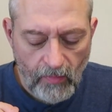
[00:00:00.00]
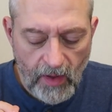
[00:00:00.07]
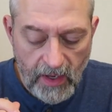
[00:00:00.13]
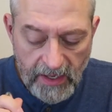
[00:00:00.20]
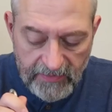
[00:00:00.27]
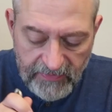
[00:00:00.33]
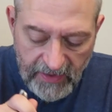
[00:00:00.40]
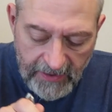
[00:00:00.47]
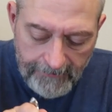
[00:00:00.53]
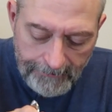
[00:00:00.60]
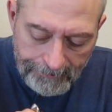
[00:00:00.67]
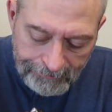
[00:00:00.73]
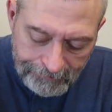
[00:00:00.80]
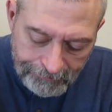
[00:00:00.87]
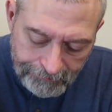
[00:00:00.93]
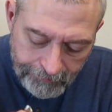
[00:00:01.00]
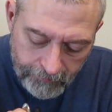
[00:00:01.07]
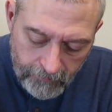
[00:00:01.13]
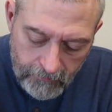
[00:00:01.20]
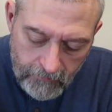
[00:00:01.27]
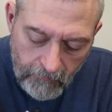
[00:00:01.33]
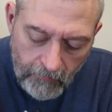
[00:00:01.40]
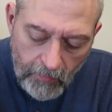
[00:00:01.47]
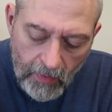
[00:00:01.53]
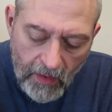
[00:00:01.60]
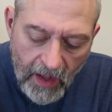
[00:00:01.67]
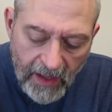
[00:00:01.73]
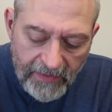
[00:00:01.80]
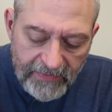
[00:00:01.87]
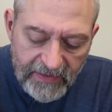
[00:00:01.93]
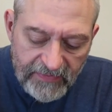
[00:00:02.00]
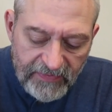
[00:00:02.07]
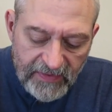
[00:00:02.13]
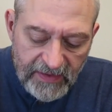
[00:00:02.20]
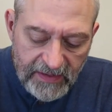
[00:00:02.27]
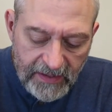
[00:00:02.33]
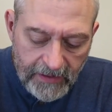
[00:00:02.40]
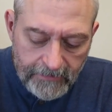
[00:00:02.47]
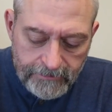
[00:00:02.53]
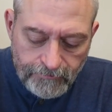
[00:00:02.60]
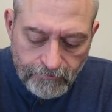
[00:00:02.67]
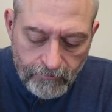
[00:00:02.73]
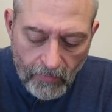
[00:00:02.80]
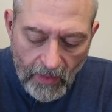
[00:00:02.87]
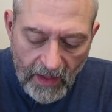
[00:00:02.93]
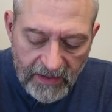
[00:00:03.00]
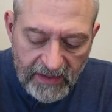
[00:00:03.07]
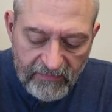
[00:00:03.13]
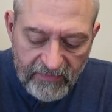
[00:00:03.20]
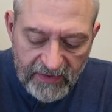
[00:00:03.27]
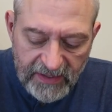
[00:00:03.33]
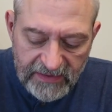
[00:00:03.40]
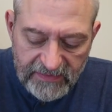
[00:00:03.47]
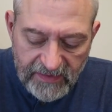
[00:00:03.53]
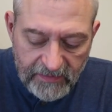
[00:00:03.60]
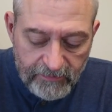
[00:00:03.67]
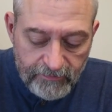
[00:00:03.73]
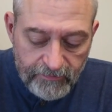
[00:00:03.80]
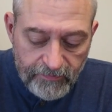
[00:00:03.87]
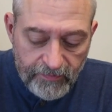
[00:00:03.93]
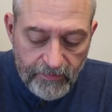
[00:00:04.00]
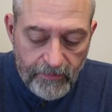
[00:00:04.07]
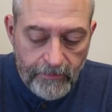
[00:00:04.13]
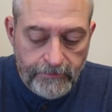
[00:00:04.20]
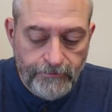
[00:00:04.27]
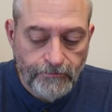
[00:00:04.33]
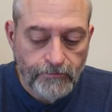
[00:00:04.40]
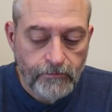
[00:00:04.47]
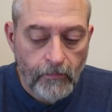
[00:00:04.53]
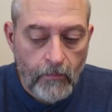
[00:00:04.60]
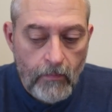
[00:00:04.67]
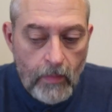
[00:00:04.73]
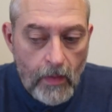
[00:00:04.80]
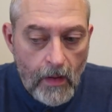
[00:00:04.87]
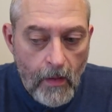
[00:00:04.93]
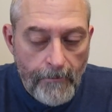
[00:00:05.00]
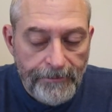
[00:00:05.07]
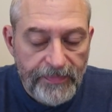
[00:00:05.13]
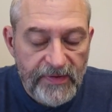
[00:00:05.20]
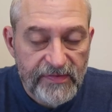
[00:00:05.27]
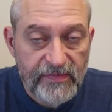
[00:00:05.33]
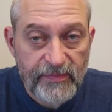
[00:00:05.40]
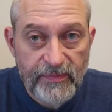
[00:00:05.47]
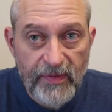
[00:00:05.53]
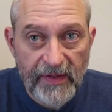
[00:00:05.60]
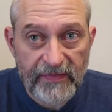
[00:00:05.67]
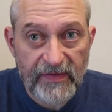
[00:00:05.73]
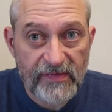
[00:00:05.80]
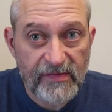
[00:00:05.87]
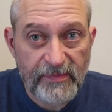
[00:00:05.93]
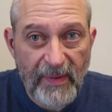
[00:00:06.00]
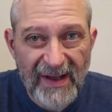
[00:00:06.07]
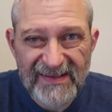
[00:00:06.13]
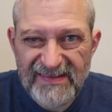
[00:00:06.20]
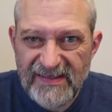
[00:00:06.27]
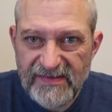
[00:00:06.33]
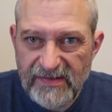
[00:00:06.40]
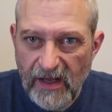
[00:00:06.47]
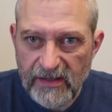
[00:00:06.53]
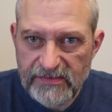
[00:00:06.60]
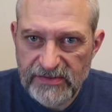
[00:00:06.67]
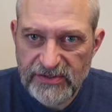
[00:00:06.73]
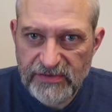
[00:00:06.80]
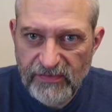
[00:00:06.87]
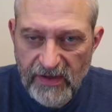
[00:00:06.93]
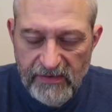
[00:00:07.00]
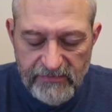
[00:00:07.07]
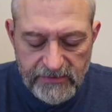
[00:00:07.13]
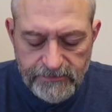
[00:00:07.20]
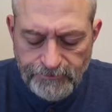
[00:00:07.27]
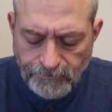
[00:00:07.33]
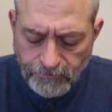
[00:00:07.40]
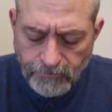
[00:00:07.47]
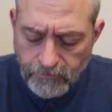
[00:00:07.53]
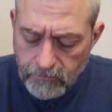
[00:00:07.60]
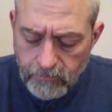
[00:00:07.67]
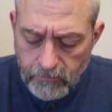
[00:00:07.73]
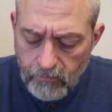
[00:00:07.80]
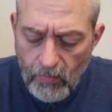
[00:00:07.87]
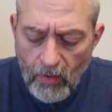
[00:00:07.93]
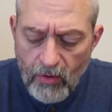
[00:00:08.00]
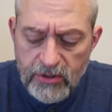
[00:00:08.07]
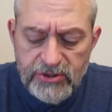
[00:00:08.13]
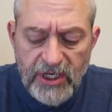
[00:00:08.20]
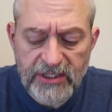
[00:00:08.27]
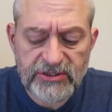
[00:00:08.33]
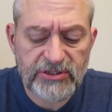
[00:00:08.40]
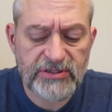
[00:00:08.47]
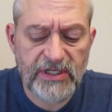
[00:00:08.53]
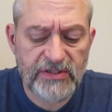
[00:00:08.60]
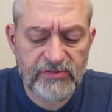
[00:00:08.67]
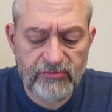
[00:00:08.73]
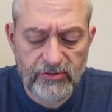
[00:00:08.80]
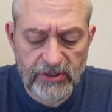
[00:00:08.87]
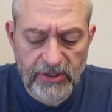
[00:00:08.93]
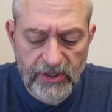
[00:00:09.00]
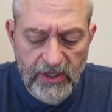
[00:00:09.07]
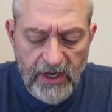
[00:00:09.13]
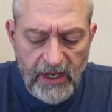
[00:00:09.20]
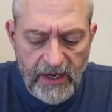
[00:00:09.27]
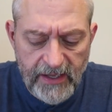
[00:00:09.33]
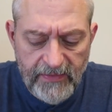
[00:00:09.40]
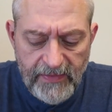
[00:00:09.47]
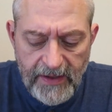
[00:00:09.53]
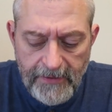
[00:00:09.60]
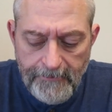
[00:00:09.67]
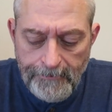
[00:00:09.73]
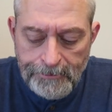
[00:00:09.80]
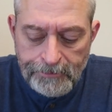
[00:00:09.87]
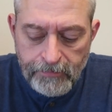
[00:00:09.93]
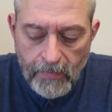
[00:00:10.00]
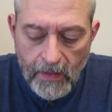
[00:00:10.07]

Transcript: I like that. I get the, um, I definitely get the, the, like the spicy sausage flavor, which actually tastes really good. I like that.